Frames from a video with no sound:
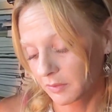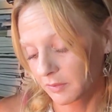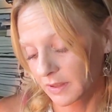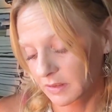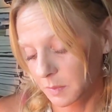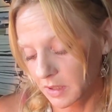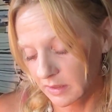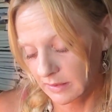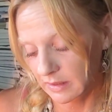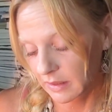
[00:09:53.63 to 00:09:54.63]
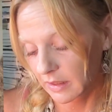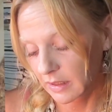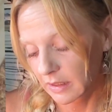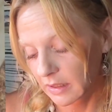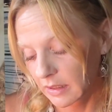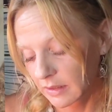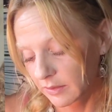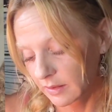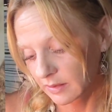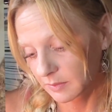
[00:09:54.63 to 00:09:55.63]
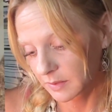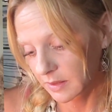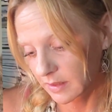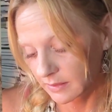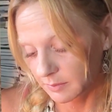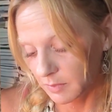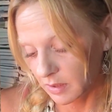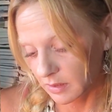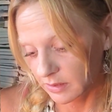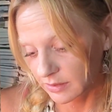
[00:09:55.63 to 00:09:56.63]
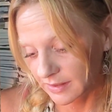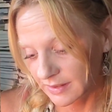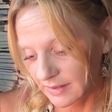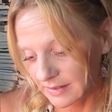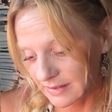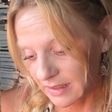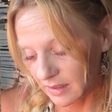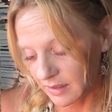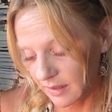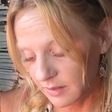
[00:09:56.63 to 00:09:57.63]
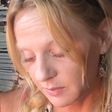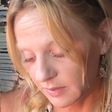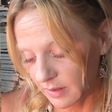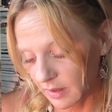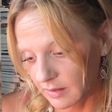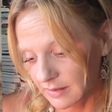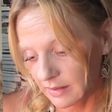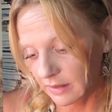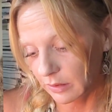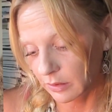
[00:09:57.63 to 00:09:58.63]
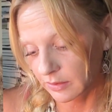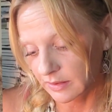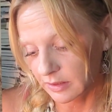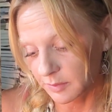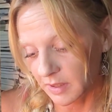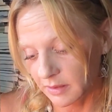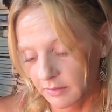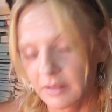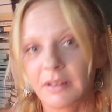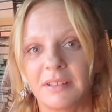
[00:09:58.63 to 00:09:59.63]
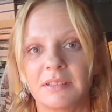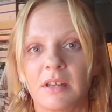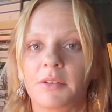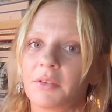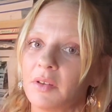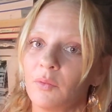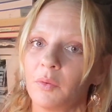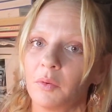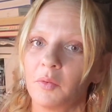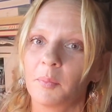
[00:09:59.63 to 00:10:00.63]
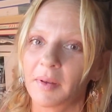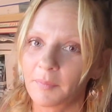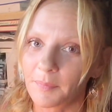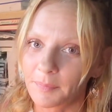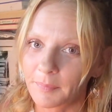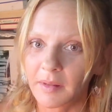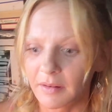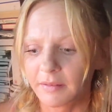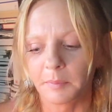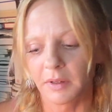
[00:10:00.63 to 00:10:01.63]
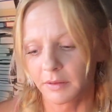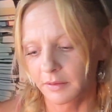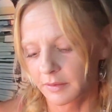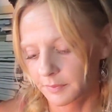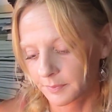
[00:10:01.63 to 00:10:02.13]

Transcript: fixed price. Now this one is marked to the side with a slight lozenge mark. Now that isn't a great photo, but it is marked.